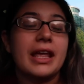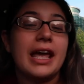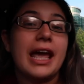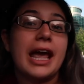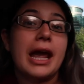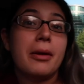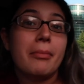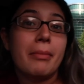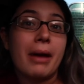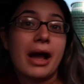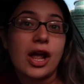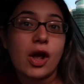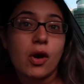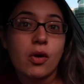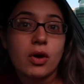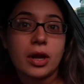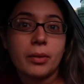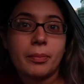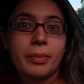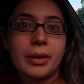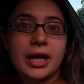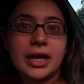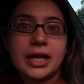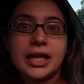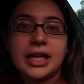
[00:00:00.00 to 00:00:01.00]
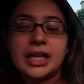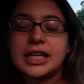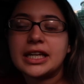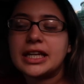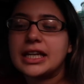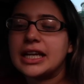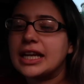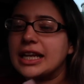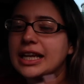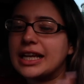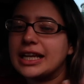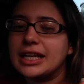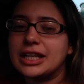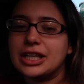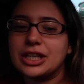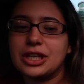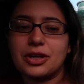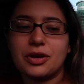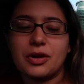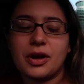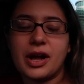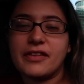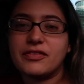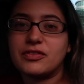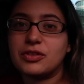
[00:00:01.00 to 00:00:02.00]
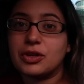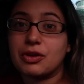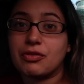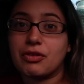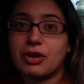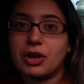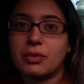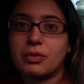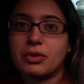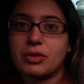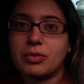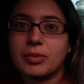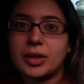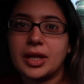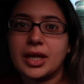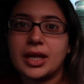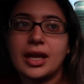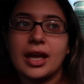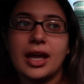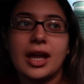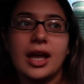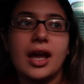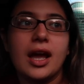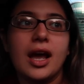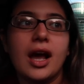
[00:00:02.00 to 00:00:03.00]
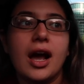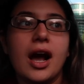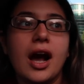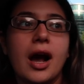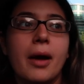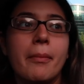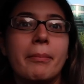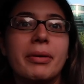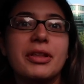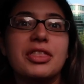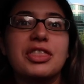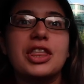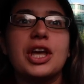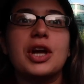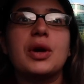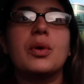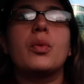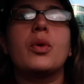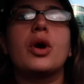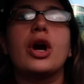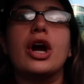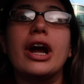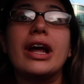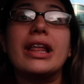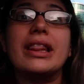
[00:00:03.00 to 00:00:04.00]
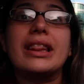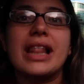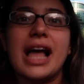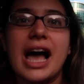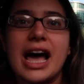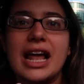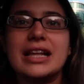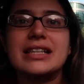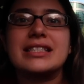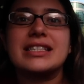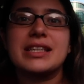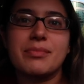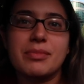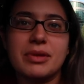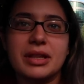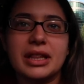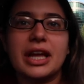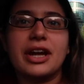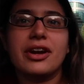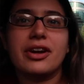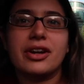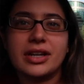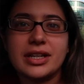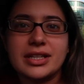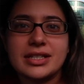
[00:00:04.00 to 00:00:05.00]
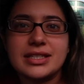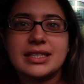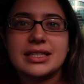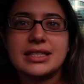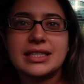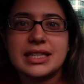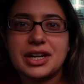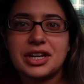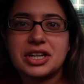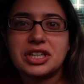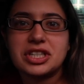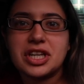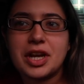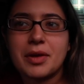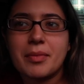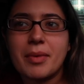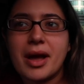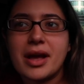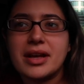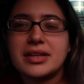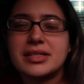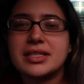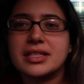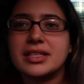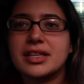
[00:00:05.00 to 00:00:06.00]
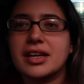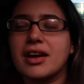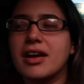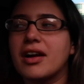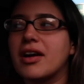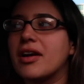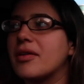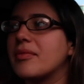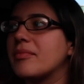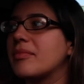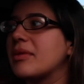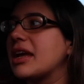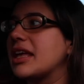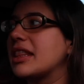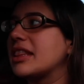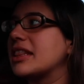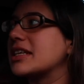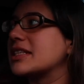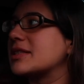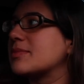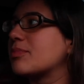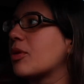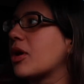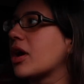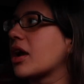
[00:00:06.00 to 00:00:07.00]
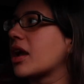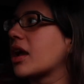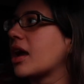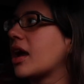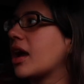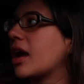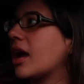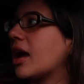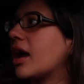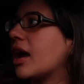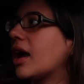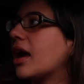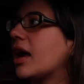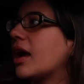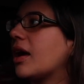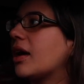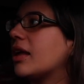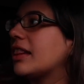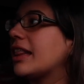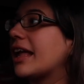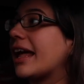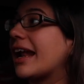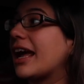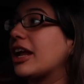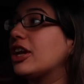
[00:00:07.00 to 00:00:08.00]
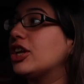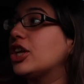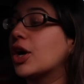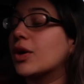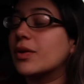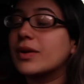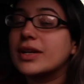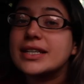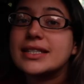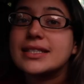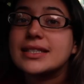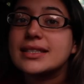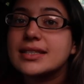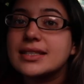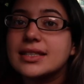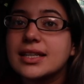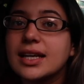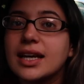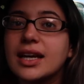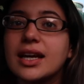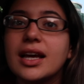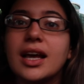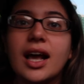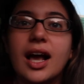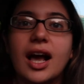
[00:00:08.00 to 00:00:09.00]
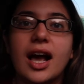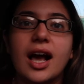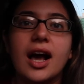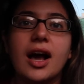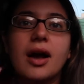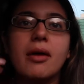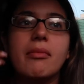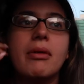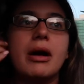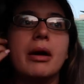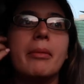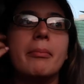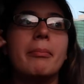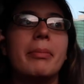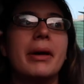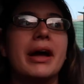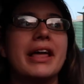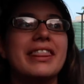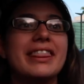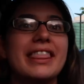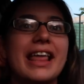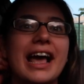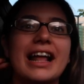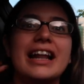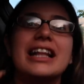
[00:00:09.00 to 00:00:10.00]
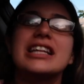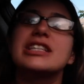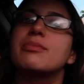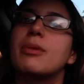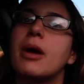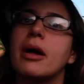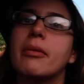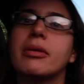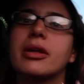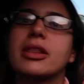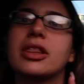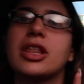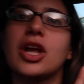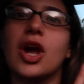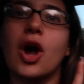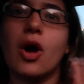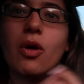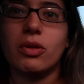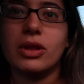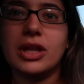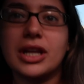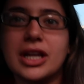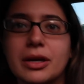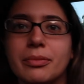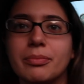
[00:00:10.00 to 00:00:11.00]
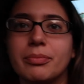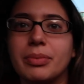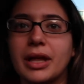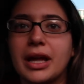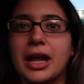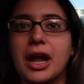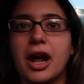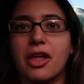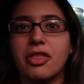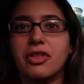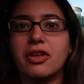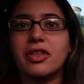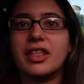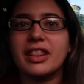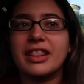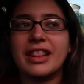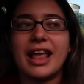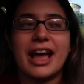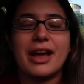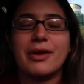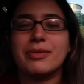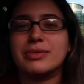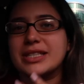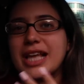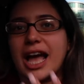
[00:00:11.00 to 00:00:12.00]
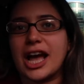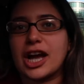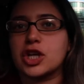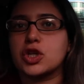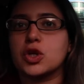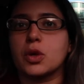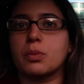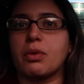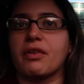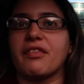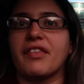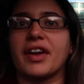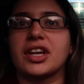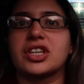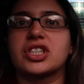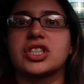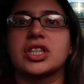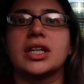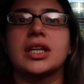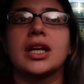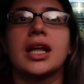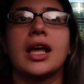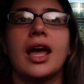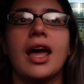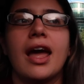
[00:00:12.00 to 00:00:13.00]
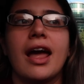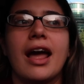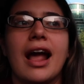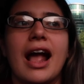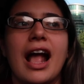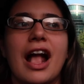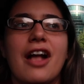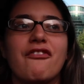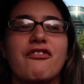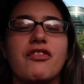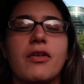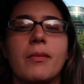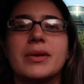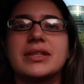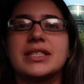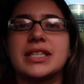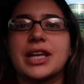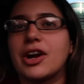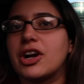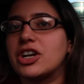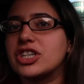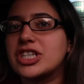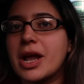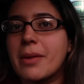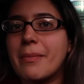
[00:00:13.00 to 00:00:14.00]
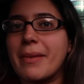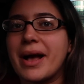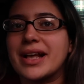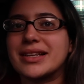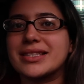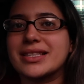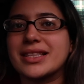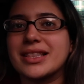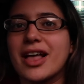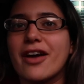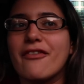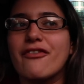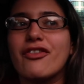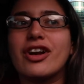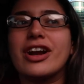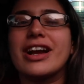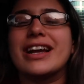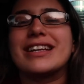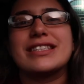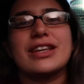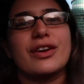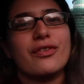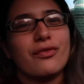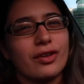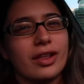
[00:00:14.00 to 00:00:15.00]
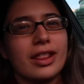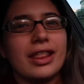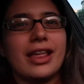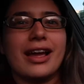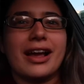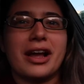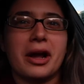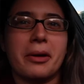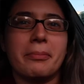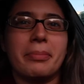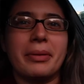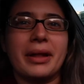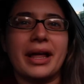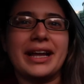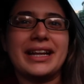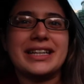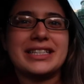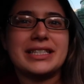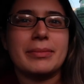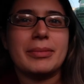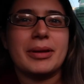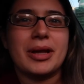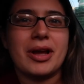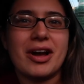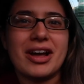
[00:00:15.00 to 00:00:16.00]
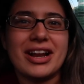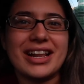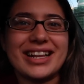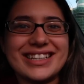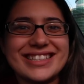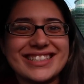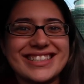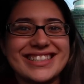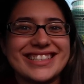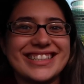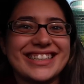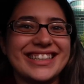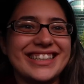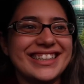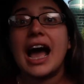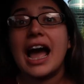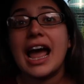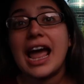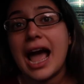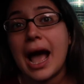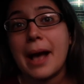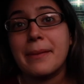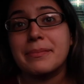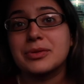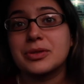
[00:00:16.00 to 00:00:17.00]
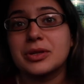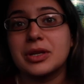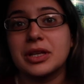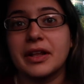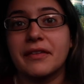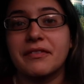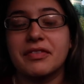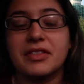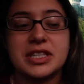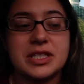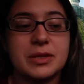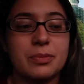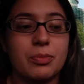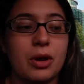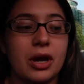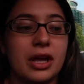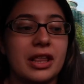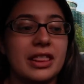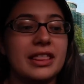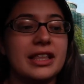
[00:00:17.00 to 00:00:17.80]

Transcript: In my own opinion, you don't have to agree with me. But there were a lot of similarities to Sarah J. Maas in this book that I noticed. But that is probably the only complaint. Other than that, it was actual perfection. And from a Sarah J. Maas lover, is it really a complaint, to be honest? I absolutely love this book.